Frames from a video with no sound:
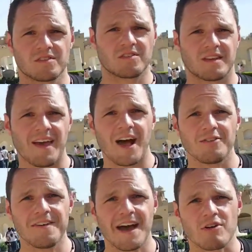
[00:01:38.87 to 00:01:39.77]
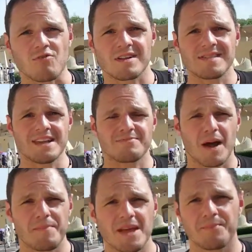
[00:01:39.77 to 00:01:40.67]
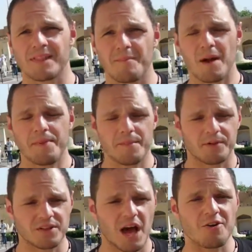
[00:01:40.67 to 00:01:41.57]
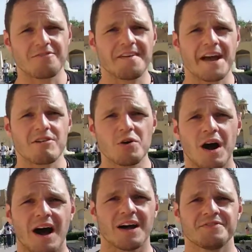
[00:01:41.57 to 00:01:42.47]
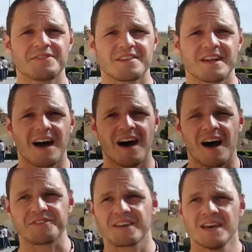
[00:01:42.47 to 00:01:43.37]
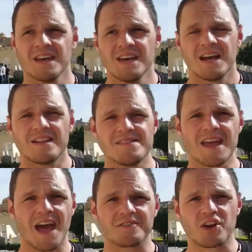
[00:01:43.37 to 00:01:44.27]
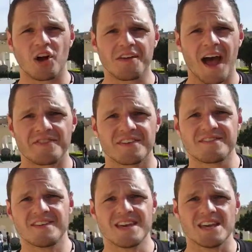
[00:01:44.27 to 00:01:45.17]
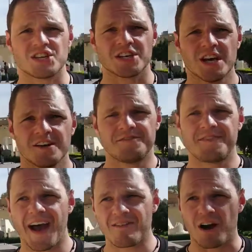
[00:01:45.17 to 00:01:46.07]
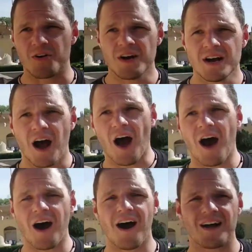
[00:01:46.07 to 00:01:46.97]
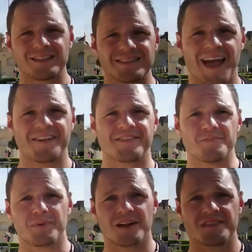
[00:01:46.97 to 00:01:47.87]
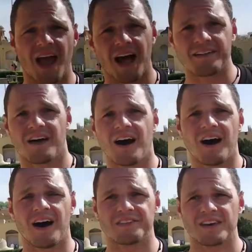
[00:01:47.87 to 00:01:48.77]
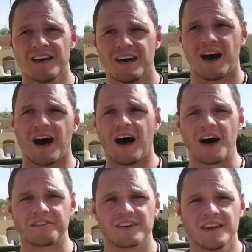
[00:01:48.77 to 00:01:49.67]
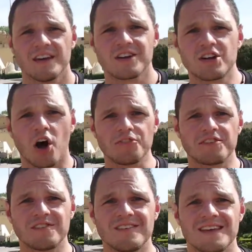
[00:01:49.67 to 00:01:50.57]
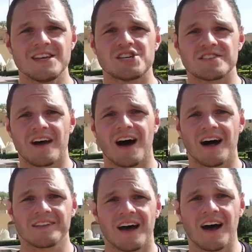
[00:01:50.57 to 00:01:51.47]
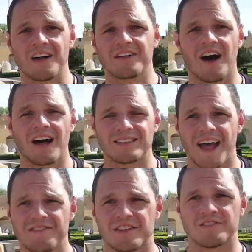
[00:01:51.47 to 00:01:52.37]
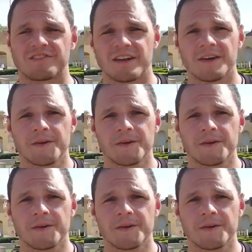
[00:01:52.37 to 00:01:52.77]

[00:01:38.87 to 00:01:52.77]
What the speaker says: tell Pharaoh, release my people, let my people go, Pharaoh hardened his heart. And in the end, God had to teach Pharaoh a hard lesson because he had a hard heart. God teaches hard hearts hard lessons.